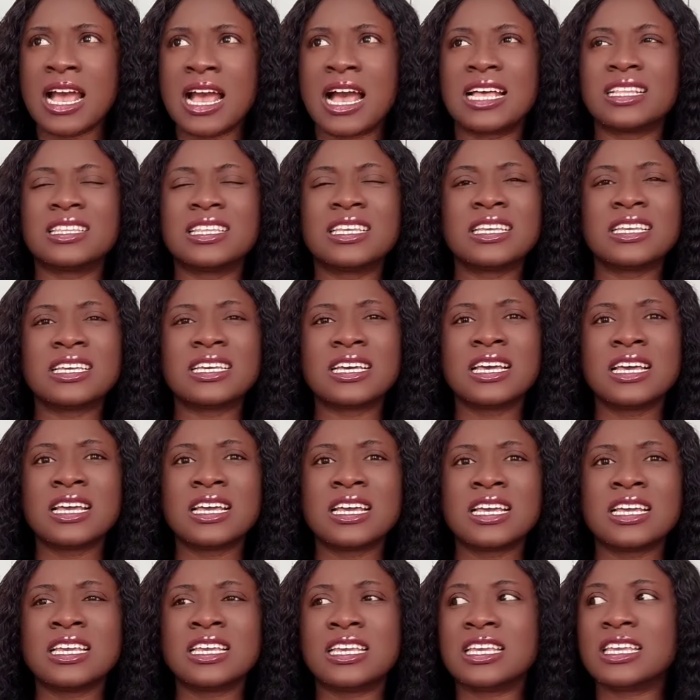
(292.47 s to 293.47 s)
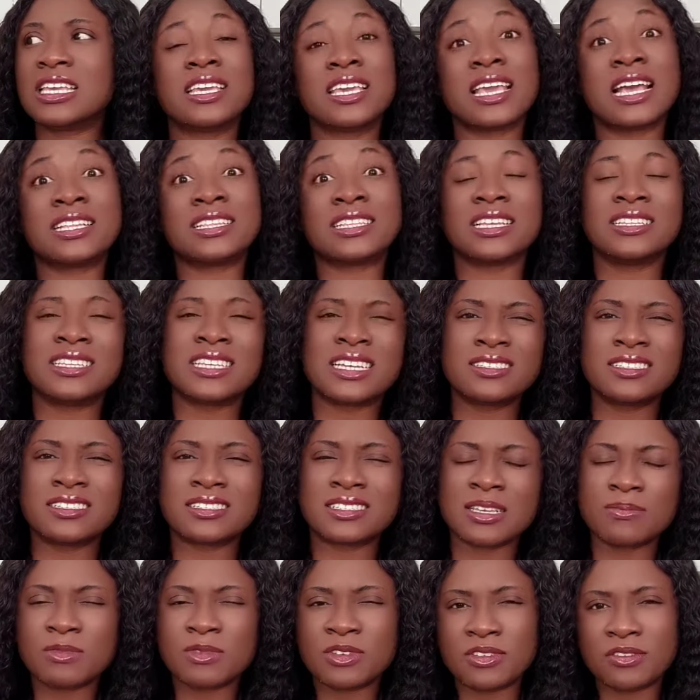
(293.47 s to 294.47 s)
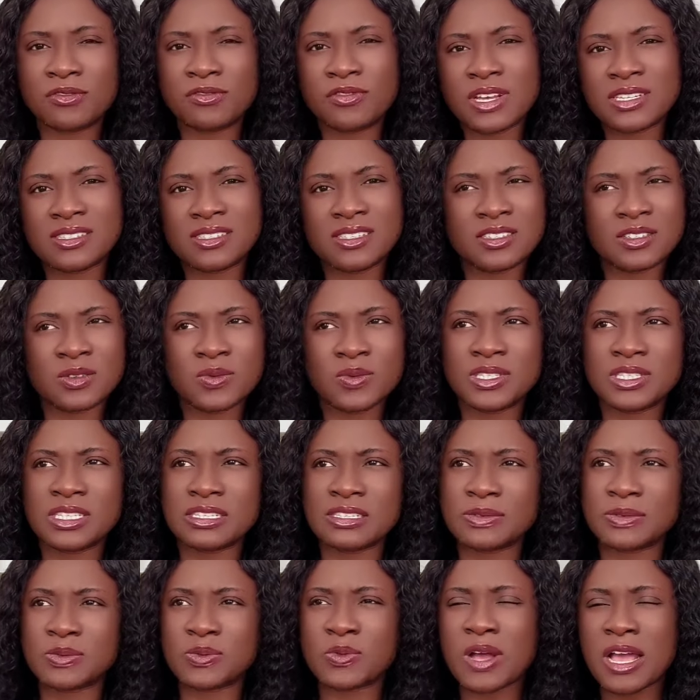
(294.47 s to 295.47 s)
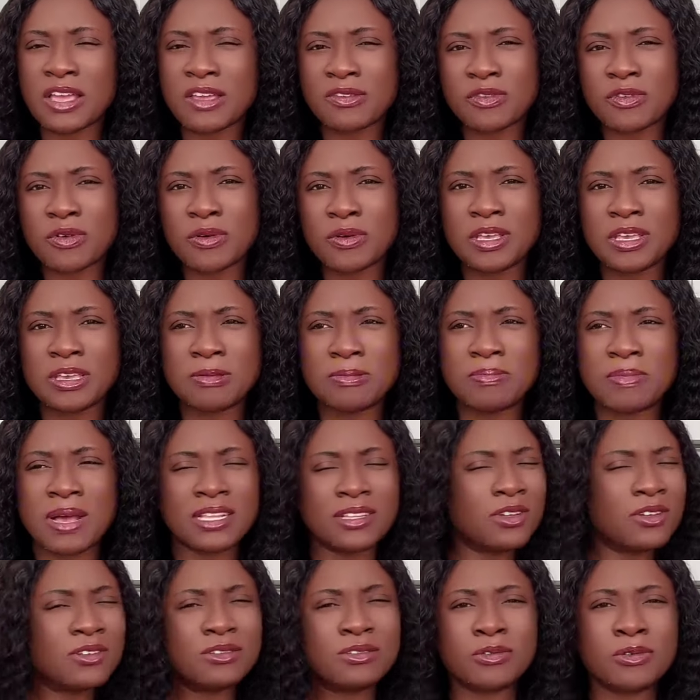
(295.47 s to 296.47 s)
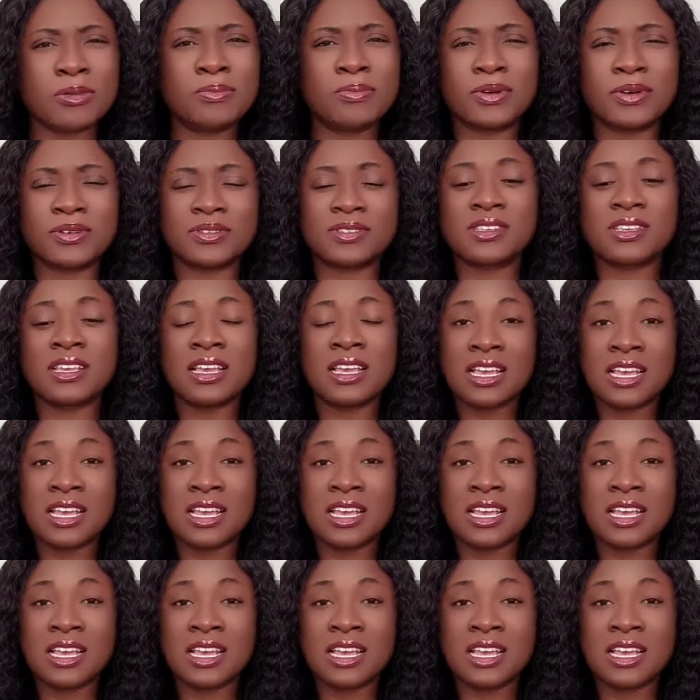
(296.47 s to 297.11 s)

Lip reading: I think he attended the same university with his wife or him. I don't know, but